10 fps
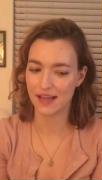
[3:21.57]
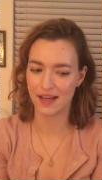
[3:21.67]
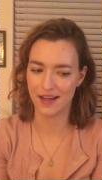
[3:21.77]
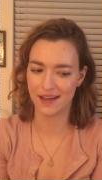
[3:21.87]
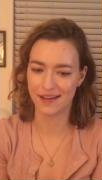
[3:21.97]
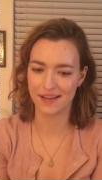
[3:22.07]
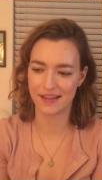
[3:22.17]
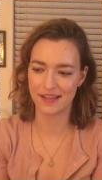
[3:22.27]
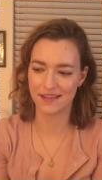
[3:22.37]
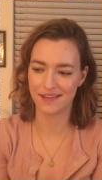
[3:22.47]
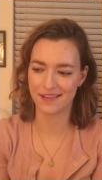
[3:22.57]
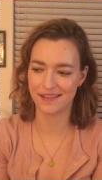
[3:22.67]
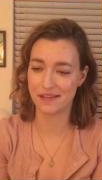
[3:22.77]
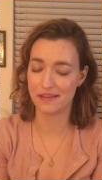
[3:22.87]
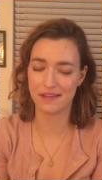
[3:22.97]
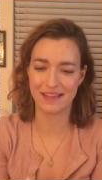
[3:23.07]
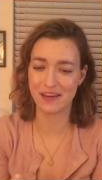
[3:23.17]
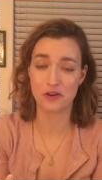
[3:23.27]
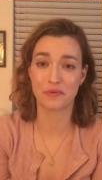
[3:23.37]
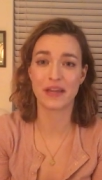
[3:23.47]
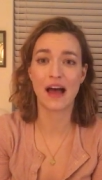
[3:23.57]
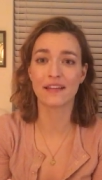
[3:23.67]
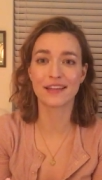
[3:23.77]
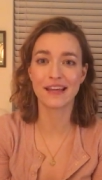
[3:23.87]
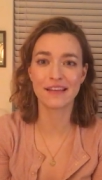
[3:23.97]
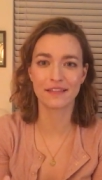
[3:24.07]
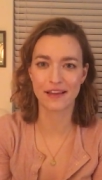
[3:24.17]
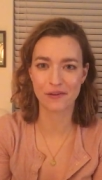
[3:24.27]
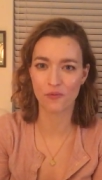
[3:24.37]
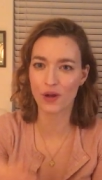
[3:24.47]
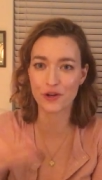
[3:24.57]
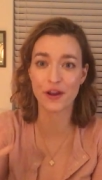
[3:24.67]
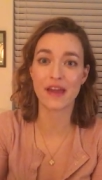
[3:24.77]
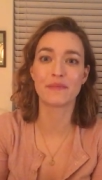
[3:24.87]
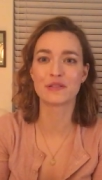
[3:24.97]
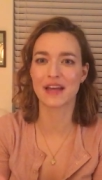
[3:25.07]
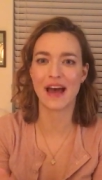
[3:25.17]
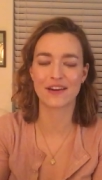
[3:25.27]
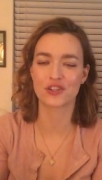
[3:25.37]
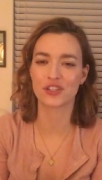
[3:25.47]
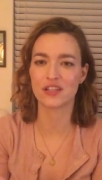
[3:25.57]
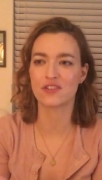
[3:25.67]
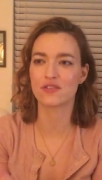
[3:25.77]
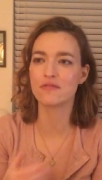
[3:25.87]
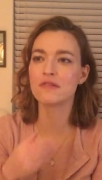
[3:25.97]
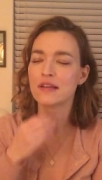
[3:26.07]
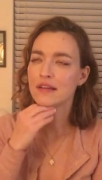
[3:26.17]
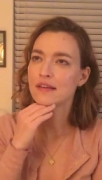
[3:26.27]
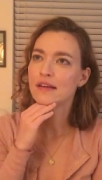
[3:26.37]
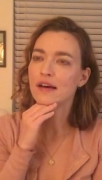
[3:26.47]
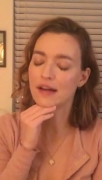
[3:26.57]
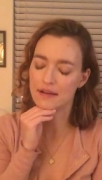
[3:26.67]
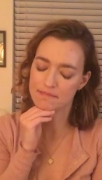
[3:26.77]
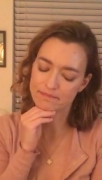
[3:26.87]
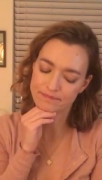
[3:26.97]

uh, than your reality, like what you're able to actually do. Um,